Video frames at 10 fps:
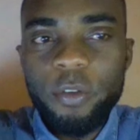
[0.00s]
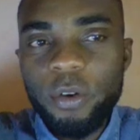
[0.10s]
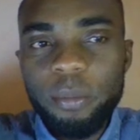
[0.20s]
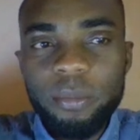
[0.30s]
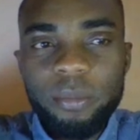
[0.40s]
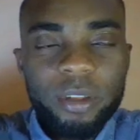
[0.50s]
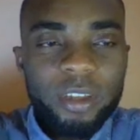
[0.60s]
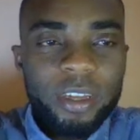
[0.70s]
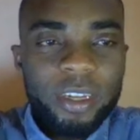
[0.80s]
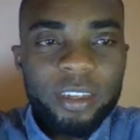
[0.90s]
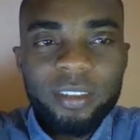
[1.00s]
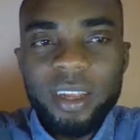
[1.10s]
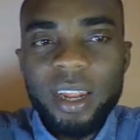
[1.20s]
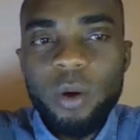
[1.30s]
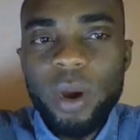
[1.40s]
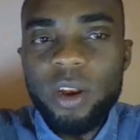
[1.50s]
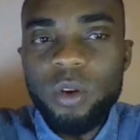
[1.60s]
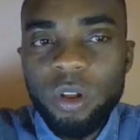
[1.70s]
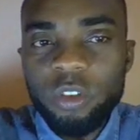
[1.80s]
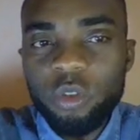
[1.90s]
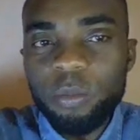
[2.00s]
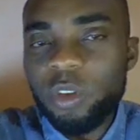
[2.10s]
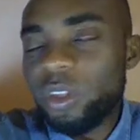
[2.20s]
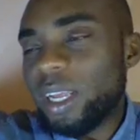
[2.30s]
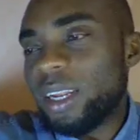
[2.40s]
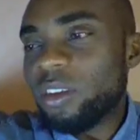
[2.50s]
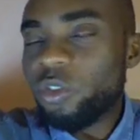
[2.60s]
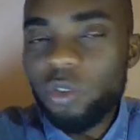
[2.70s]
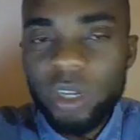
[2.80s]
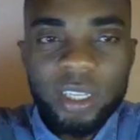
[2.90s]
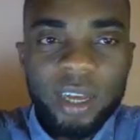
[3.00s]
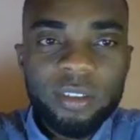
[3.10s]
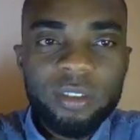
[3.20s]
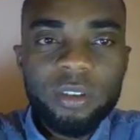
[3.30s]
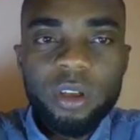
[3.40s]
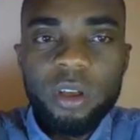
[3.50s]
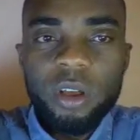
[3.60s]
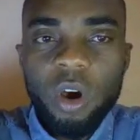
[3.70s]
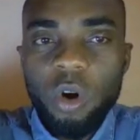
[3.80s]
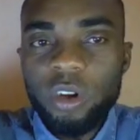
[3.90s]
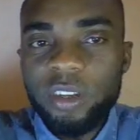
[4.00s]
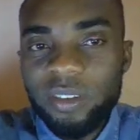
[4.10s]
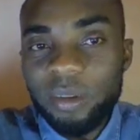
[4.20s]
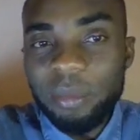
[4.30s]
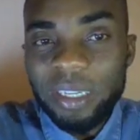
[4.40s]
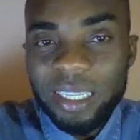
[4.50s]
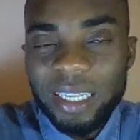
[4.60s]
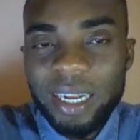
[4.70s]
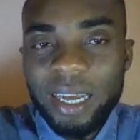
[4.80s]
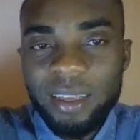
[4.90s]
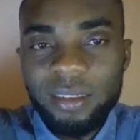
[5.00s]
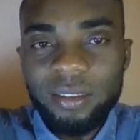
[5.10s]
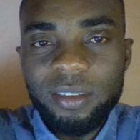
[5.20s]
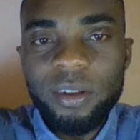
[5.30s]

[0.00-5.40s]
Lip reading: from this area were not to be treated as strangers or discriminated against.